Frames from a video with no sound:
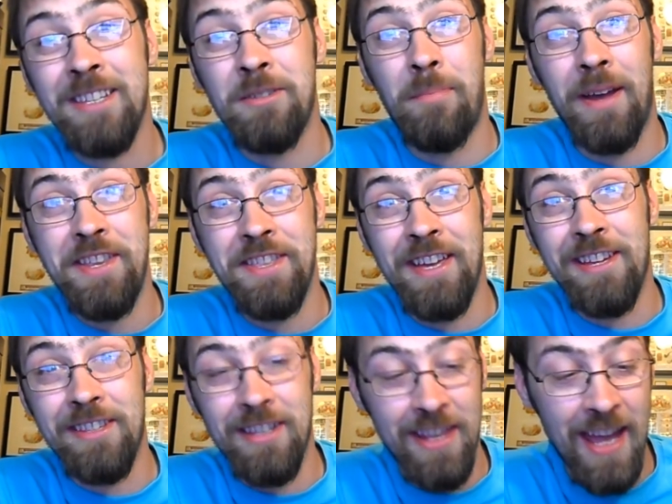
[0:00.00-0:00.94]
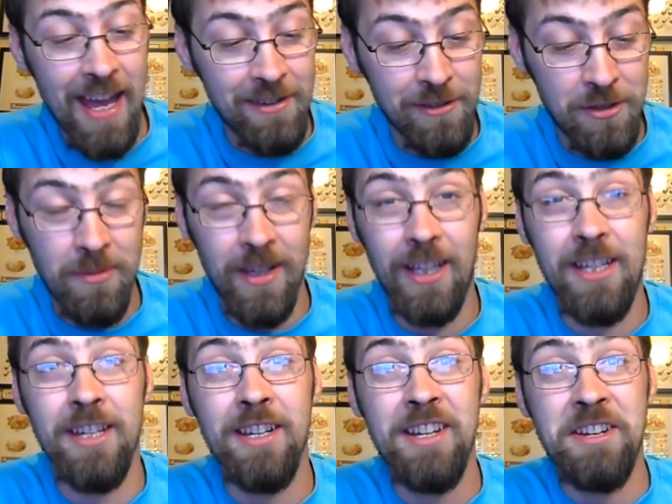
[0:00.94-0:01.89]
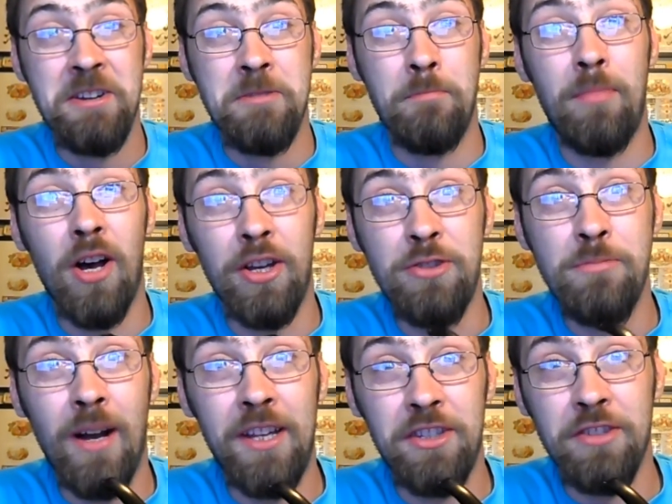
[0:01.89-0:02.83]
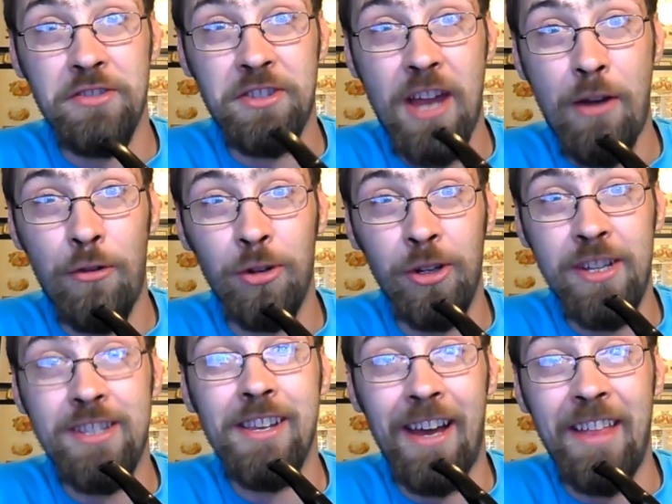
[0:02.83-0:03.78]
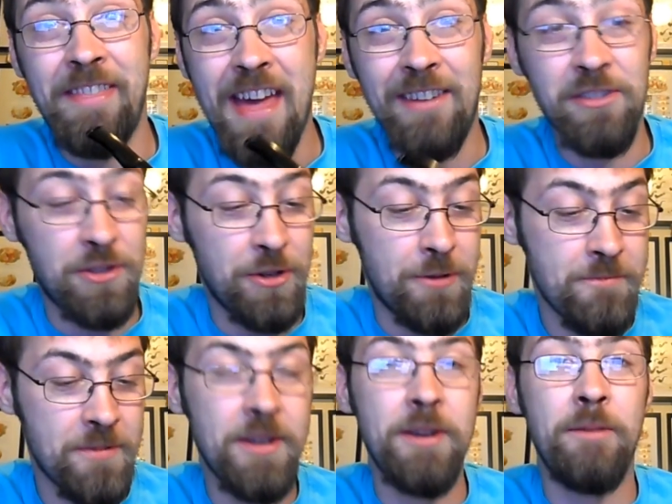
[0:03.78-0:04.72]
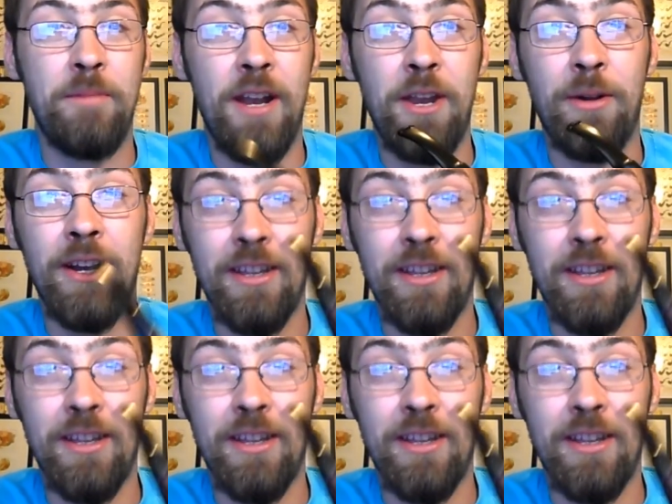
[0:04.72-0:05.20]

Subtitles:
anticipate this at the end to be Bayou blend on steroids and then some. But